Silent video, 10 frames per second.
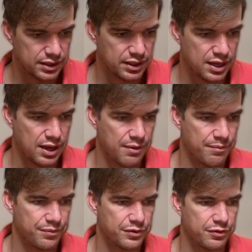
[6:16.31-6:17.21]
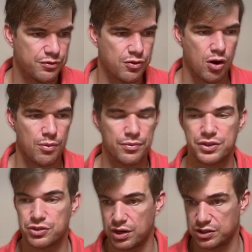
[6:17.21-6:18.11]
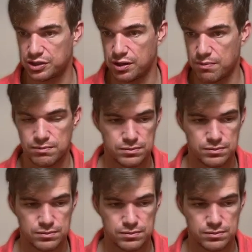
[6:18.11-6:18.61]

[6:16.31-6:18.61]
from the structure.